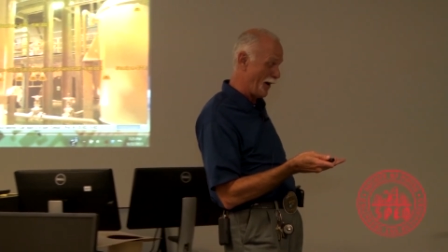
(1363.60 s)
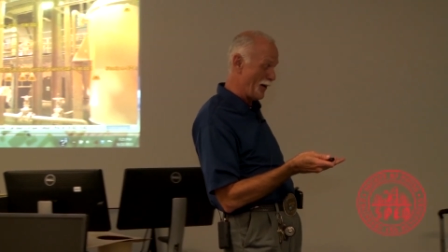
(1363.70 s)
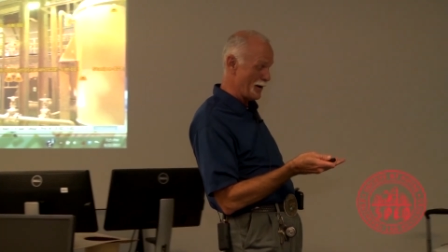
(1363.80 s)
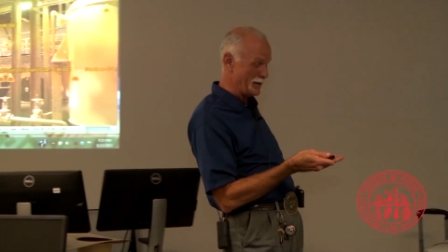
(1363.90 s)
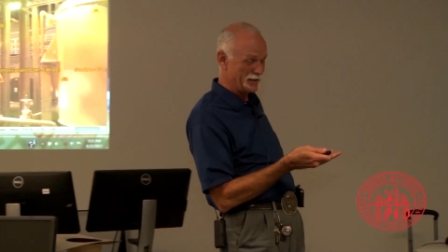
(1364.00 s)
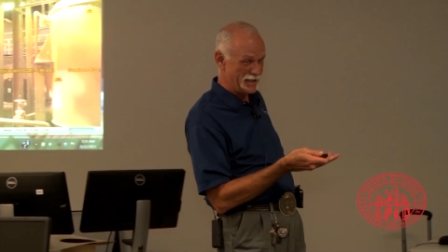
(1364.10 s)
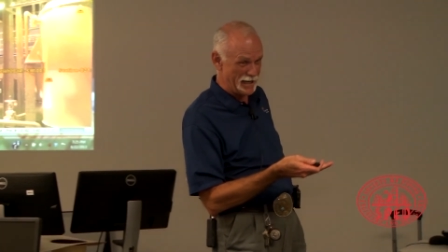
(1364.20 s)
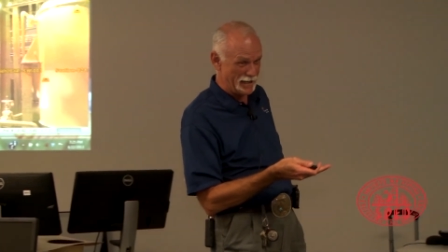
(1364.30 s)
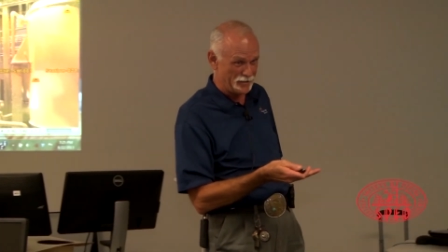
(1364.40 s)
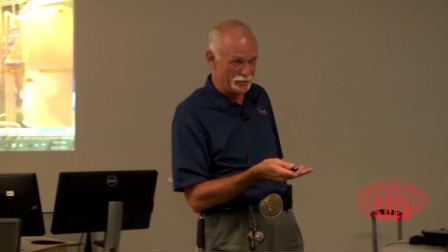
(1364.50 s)
hard to
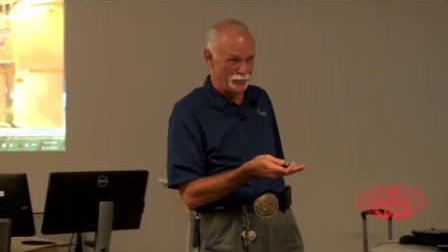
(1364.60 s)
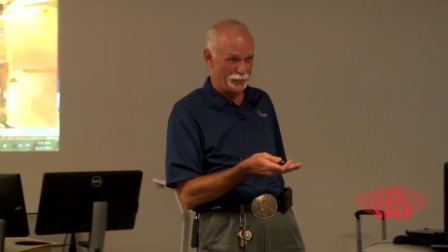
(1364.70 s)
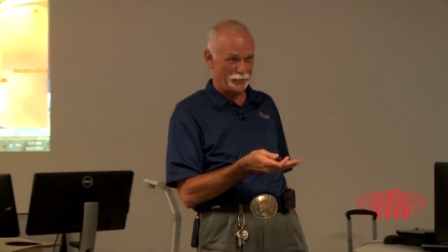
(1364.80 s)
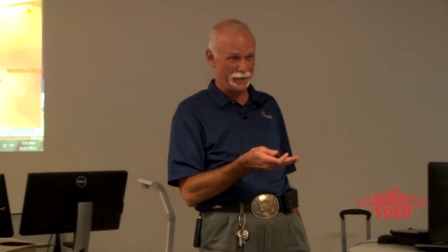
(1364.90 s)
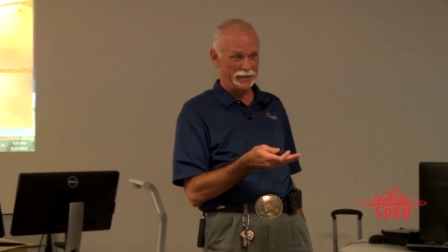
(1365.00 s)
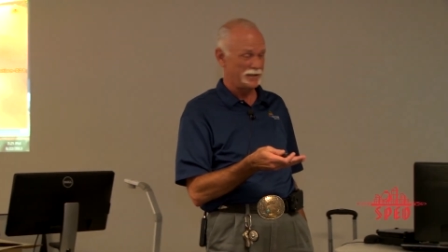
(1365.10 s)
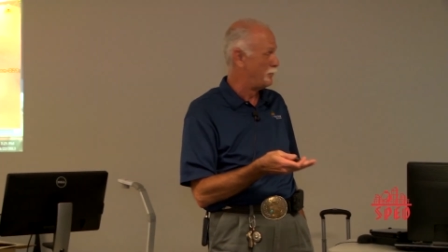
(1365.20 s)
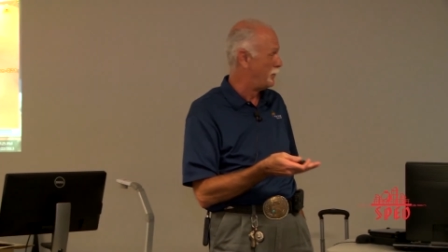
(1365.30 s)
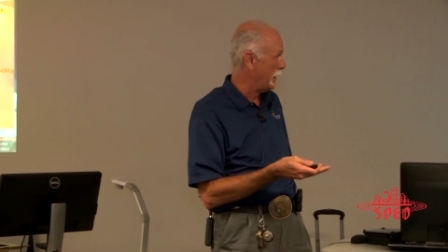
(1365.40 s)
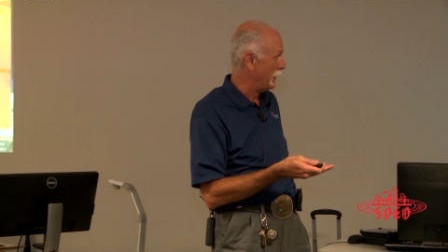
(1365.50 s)
teach new tricks,
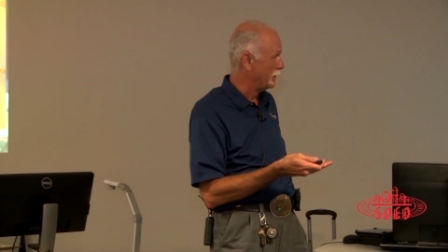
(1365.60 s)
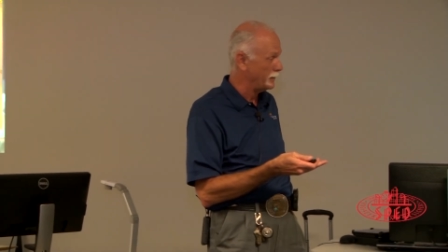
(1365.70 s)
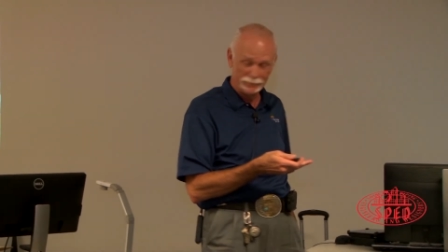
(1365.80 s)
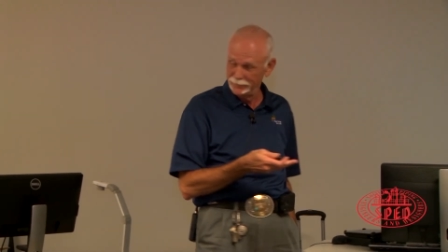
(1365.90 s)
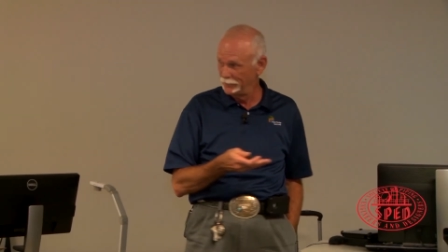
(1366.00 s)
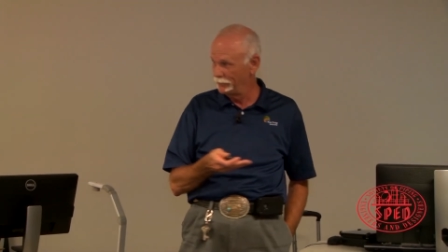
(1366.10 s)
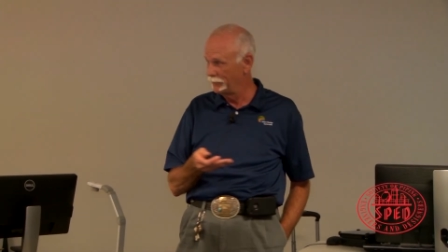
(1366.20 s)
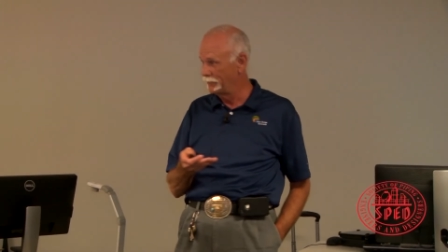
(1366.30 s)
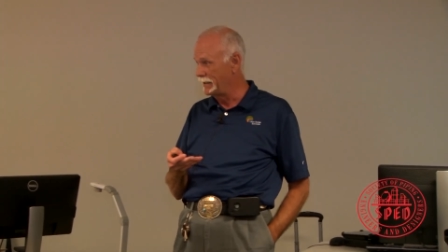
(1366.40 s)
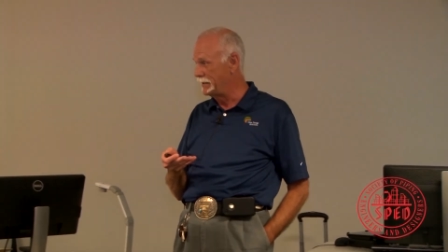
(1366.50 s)
but
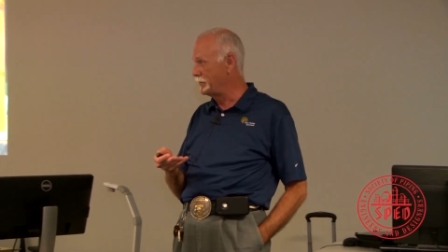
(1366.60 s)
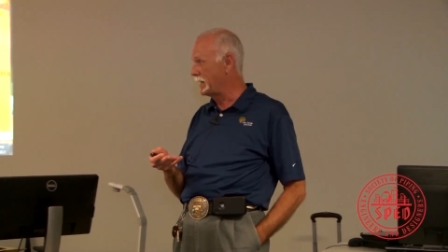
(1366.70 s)
we do